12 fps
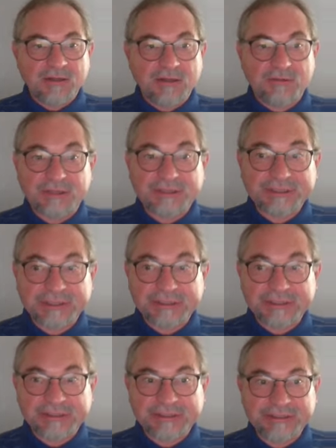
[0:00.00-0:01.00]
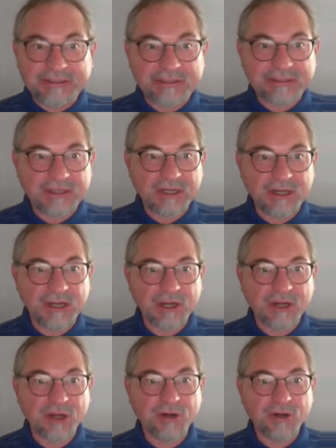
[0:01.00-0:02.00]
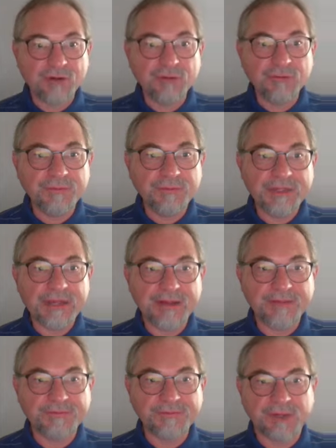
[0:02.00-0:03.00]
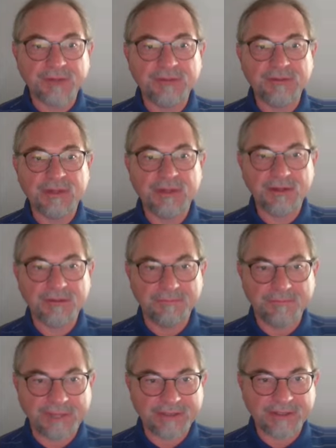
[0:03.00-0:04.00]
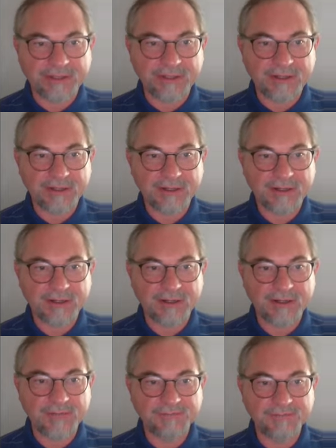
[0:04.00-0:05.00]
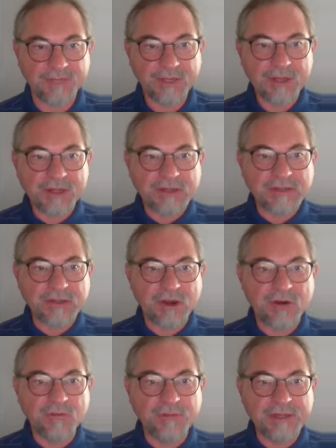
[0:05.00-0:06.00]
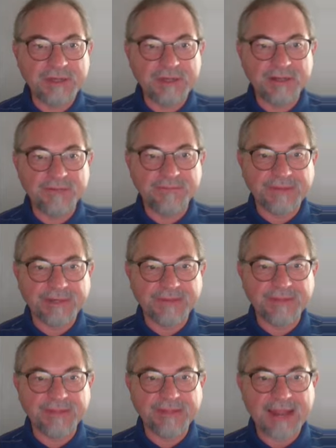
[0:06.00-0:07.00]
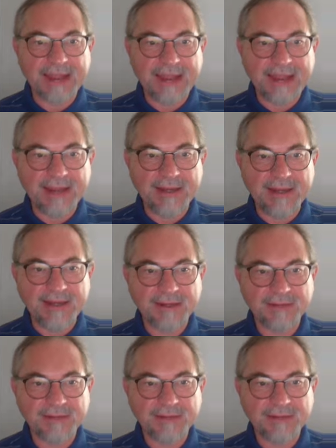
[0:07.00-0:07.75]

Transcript: question is, uh, could we have done better? Um, so we evicted A,